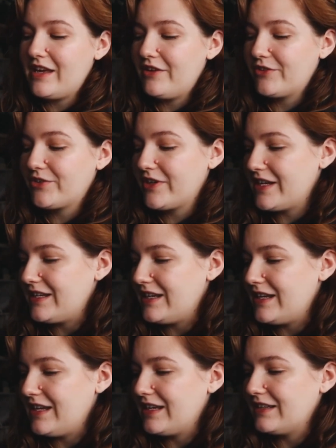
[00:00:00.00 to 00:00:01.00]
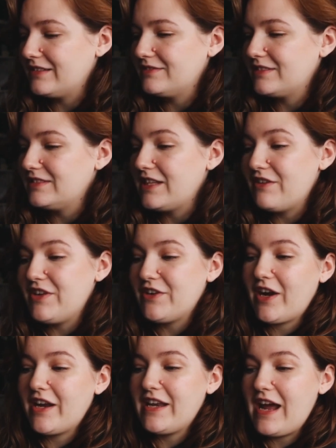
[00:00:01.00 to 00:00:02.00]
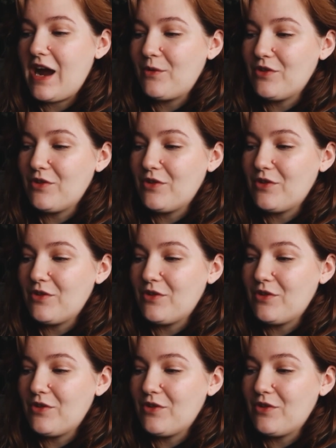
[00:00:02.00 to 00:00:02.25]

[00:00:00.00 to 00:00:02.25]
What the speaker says: reading, loving right now,